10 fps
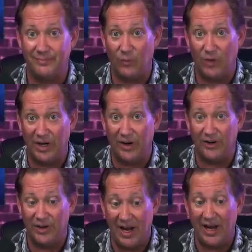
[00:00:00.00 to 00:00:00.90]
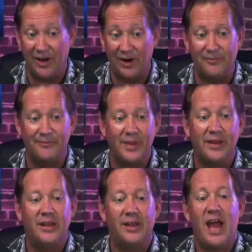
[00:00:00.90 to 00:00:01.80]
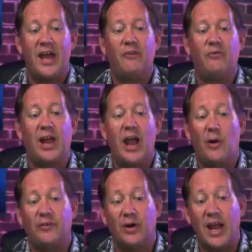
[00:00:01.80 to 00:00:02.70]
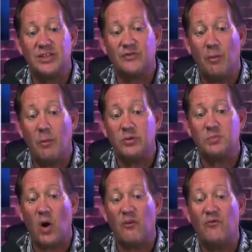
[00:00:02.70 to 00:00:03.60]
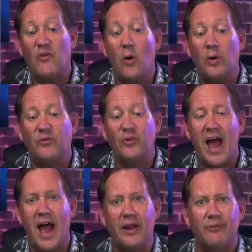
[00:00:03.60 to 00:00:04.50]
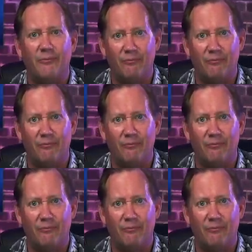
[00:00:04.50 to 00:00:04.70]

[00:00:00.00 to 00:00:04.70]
Weird. I know. That effort, however, has for the most part fallen flat.